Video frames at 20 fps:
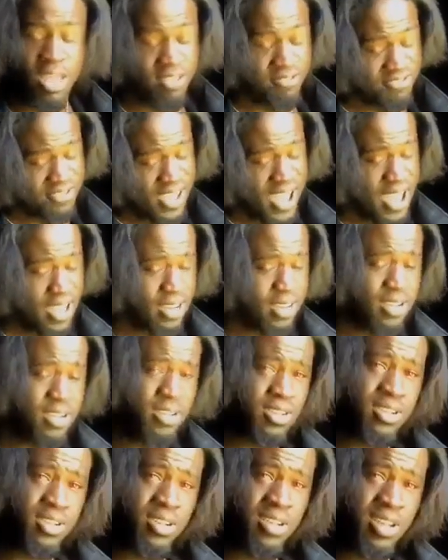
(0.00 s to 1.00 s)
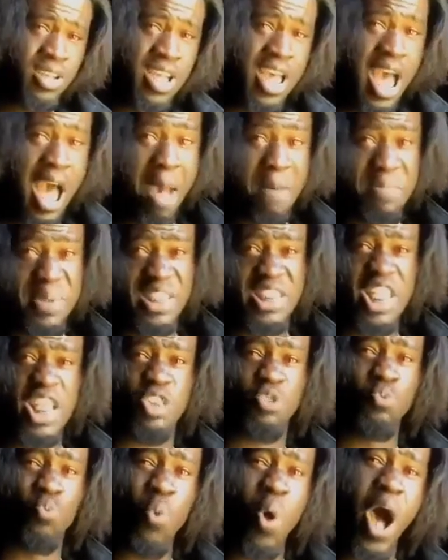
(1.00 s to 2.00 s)
In fact, I bet
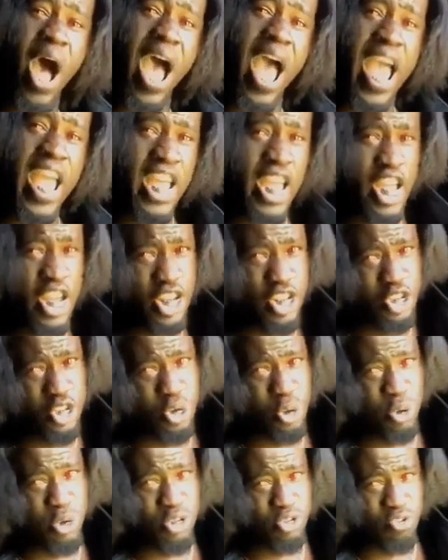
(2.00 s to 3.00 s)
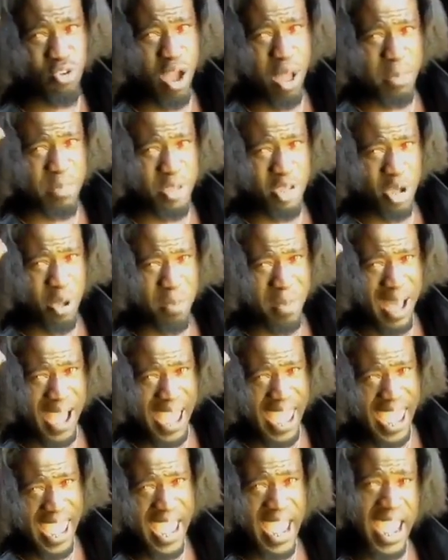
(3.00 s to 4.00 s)
that's why Joey dropped me on
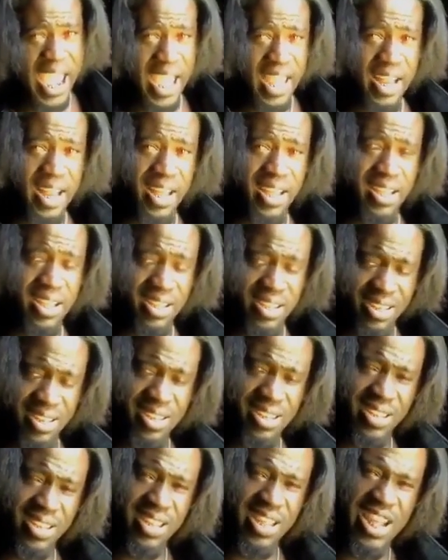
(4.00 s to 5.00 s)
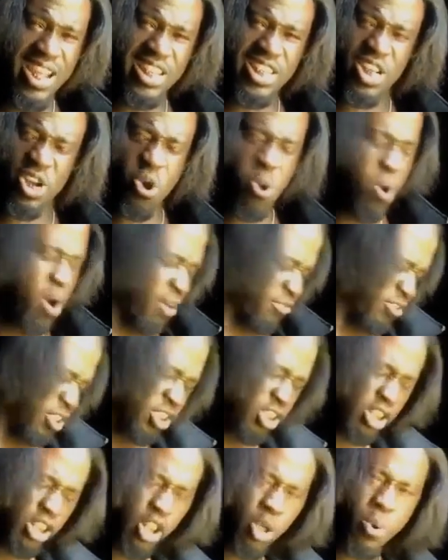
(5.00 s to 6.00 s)
my head. To go
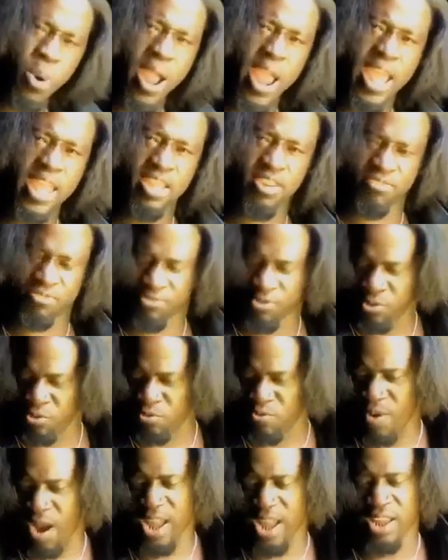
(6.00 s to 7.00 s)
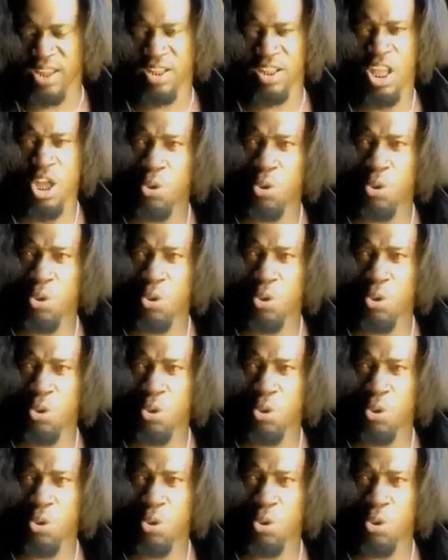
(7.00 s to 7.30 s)
after the low-hanging fruit, right?